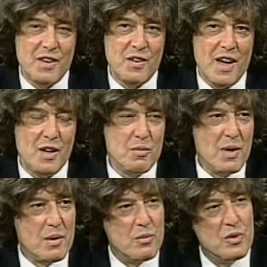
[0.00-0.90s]
I don't know how to
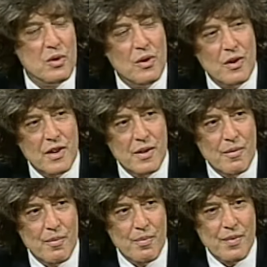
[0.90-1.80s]
make them talk.
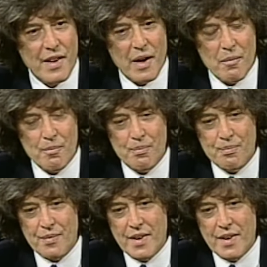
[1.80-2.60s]
Um,